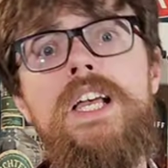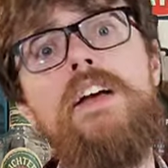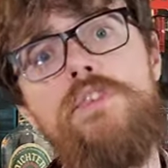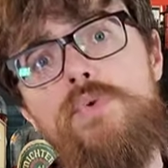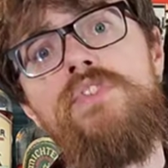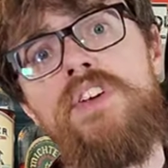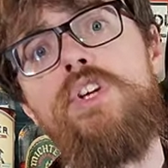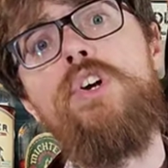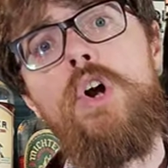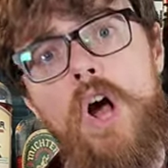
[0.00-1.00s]
If you
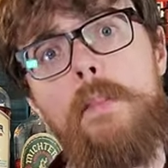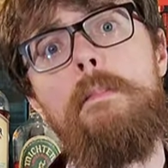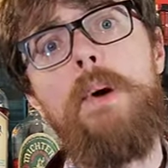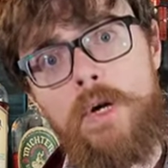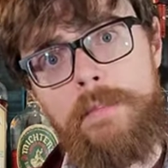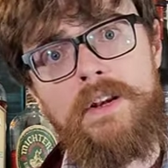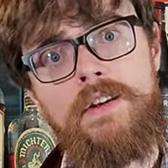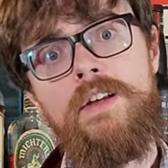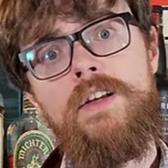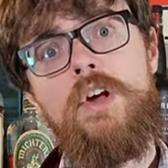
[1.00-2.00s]
think your
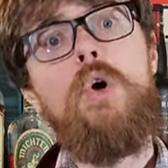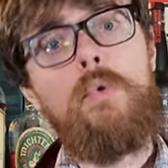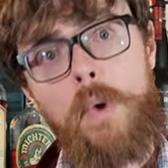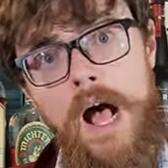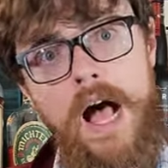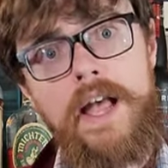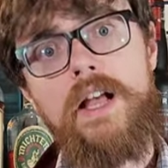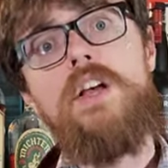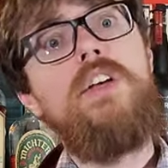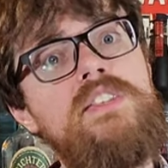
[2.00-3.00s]
bourbon, rye,